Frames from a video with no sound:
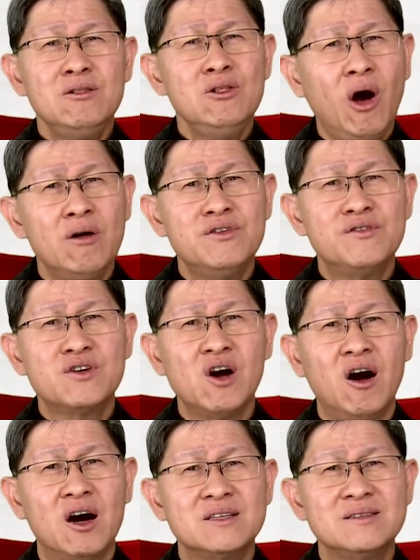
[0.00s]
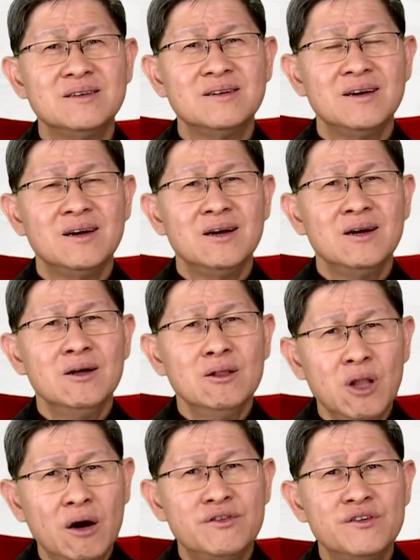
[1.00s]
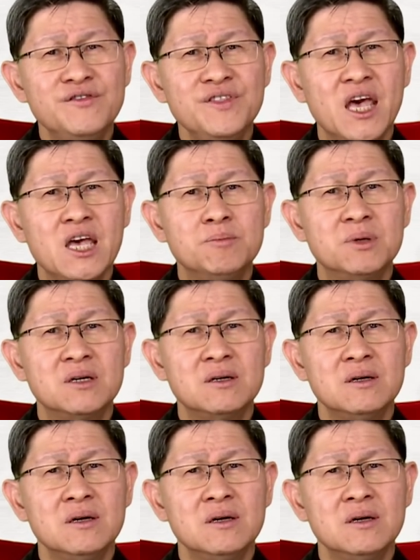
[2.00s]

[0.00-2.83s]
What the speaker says: Love of God. Love of neighbor.